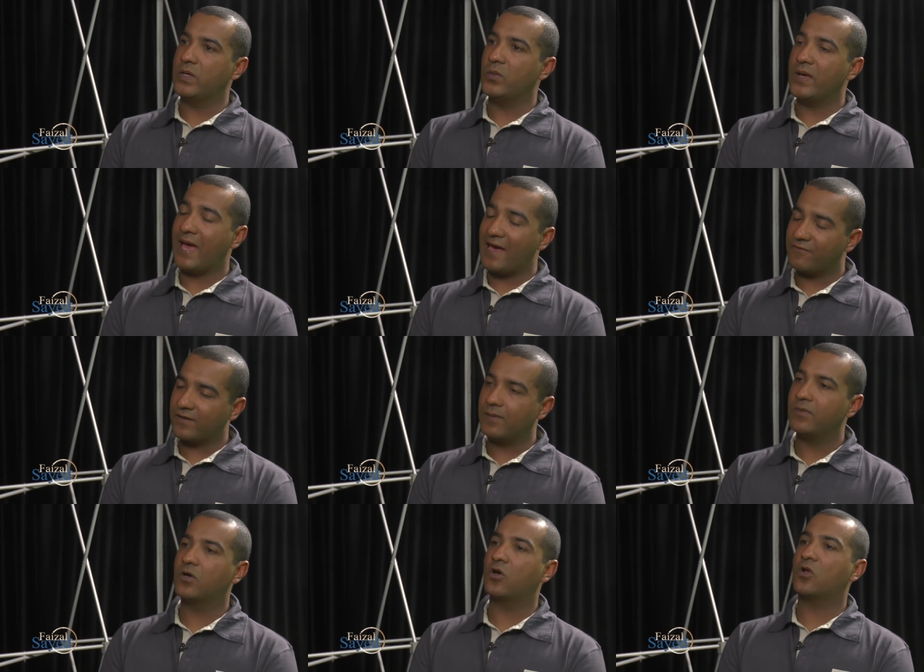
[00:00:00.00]
we have came
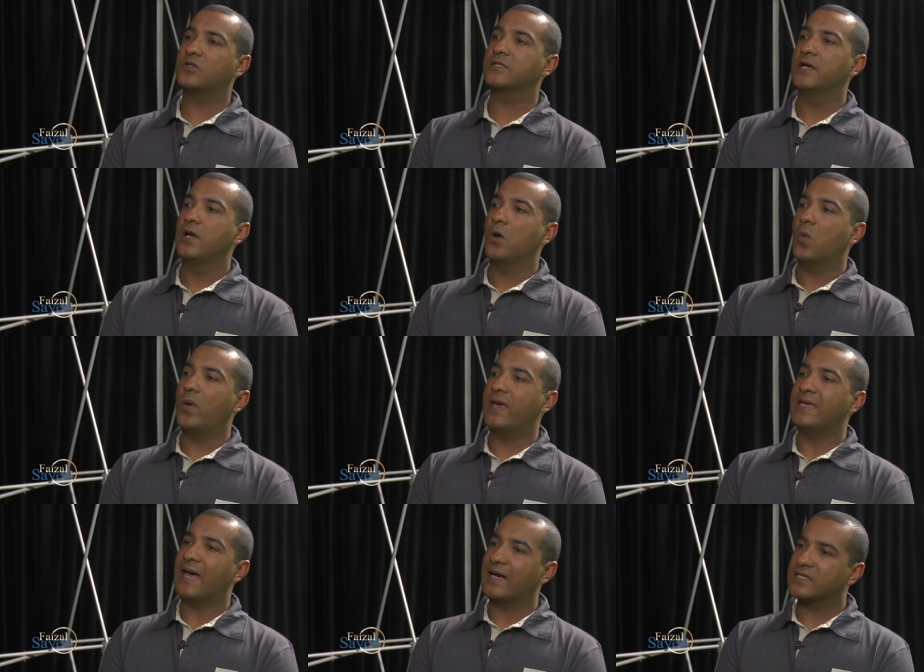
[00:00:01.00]
across where
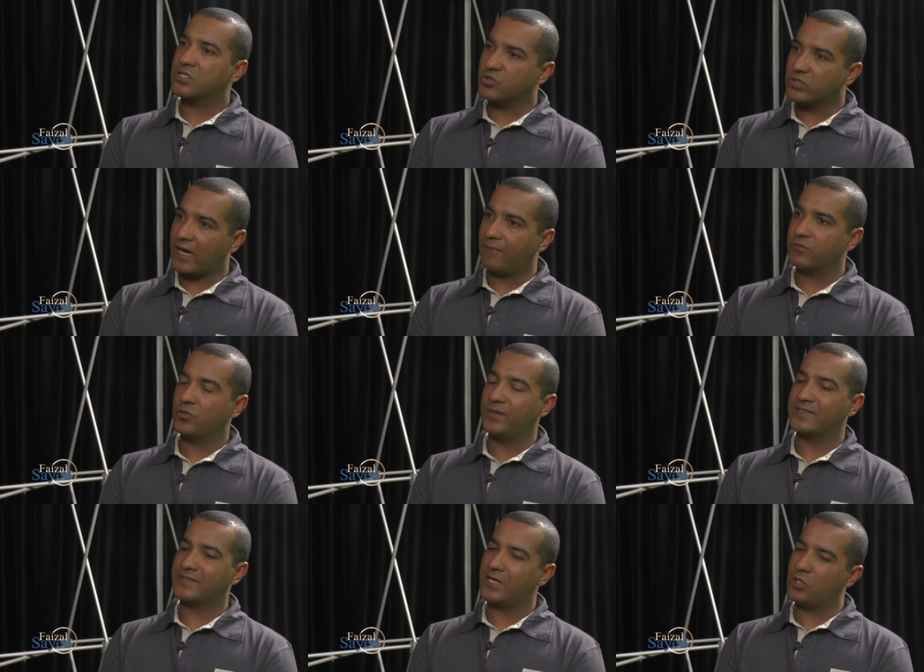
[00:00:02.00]
youngsters would come to me
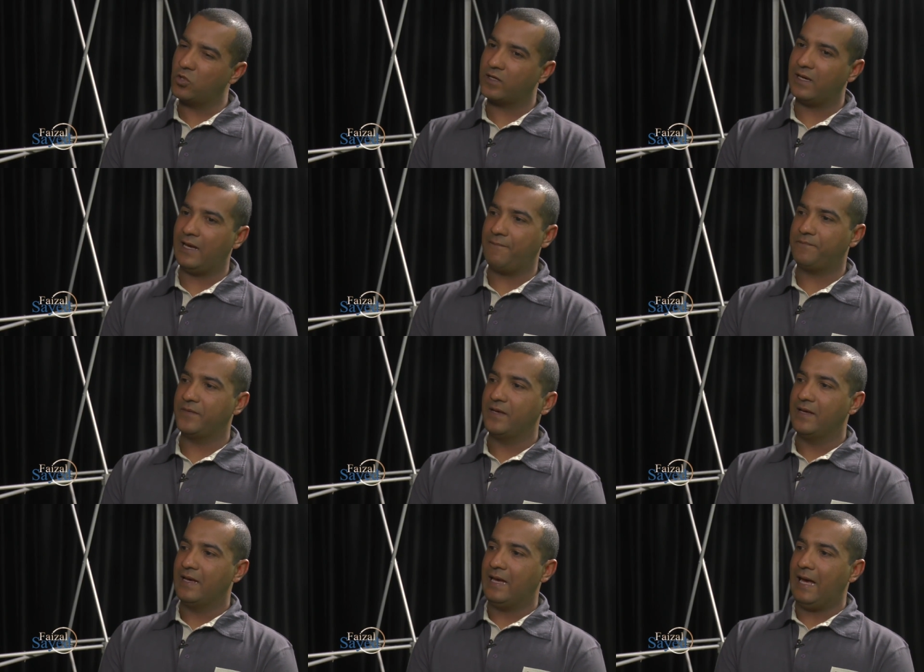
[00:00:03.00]
and say, look,
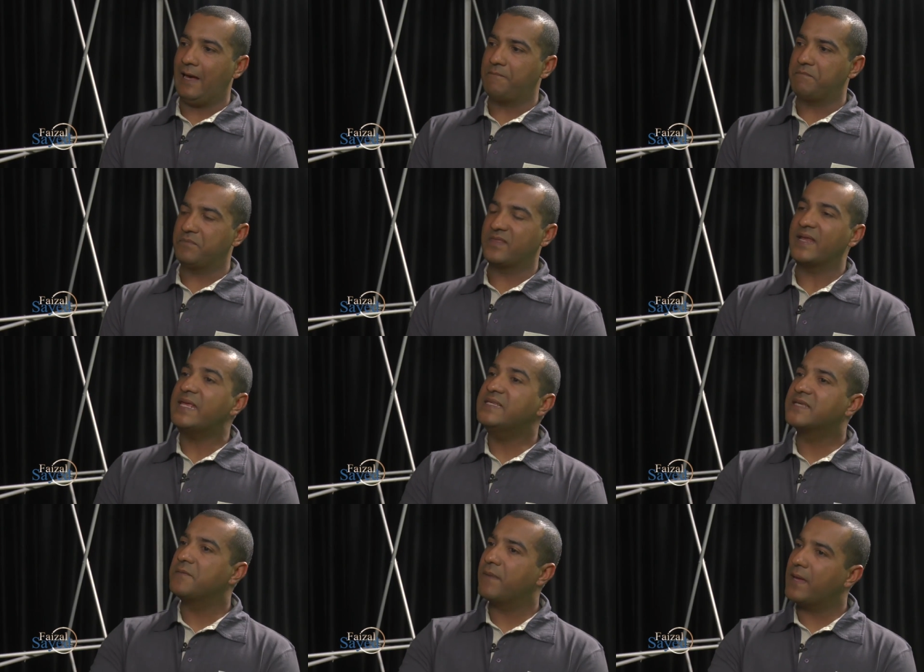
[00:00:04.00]
the
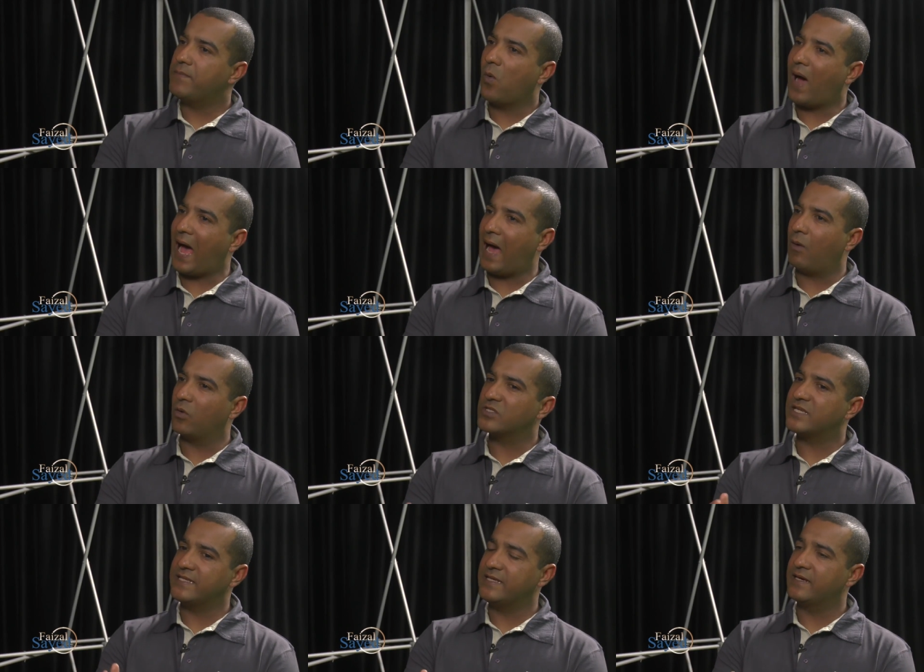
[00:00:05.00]
reason maybe why I
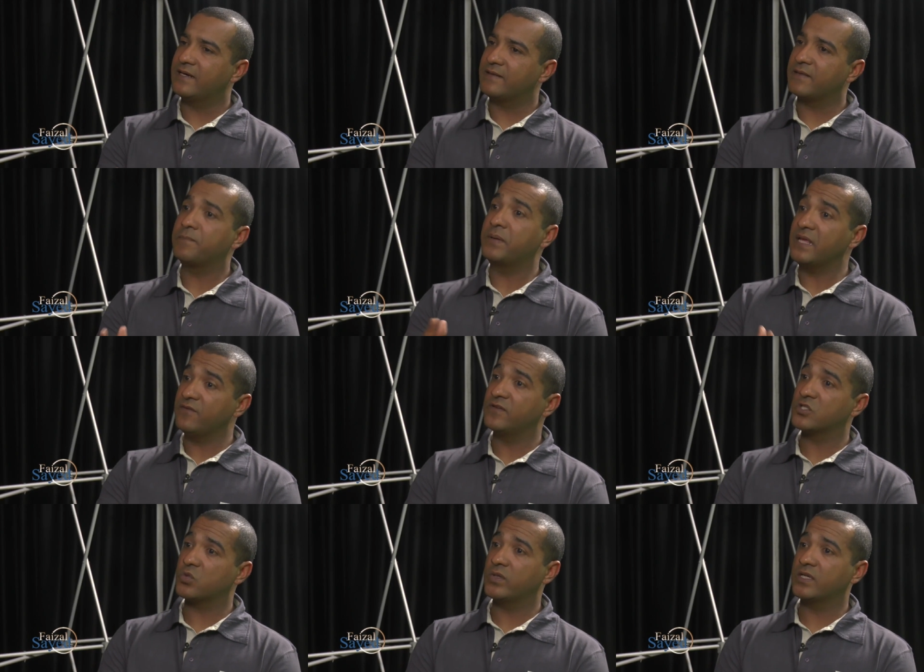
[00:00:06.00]
wasn't here the
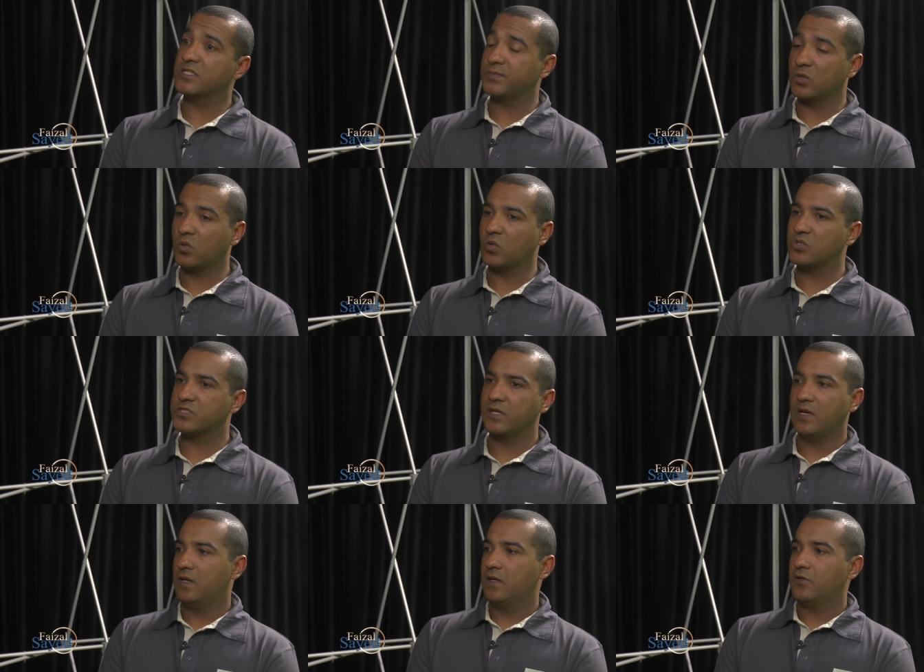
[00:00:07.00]
previous week is because,
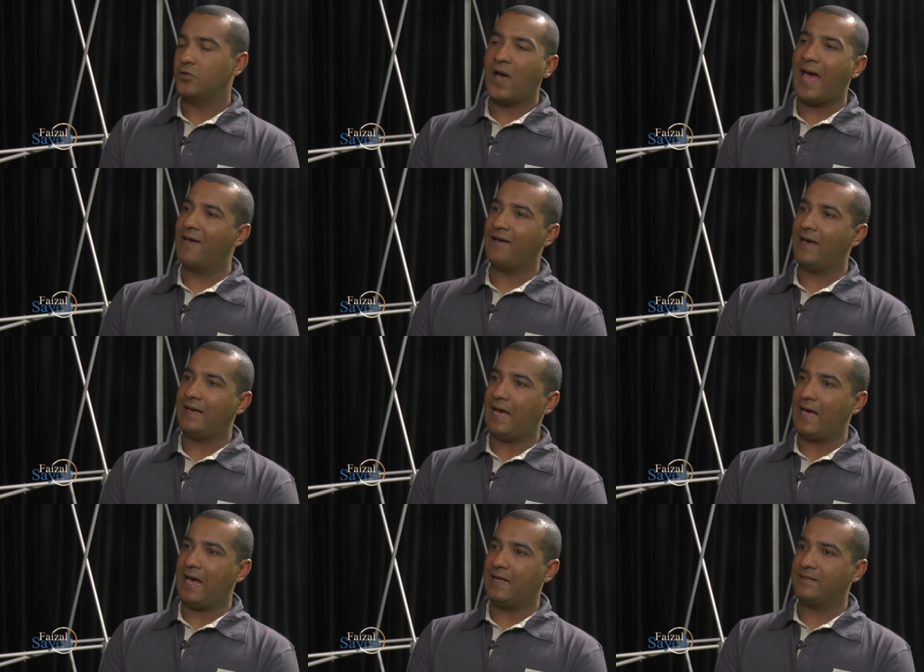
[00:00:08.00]
you
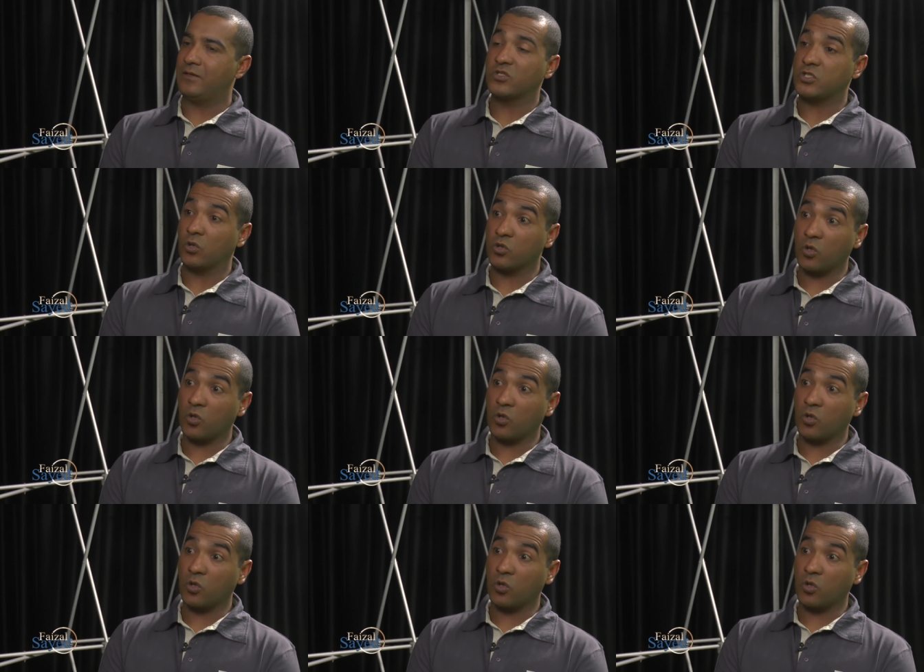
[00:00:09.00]
know, there was no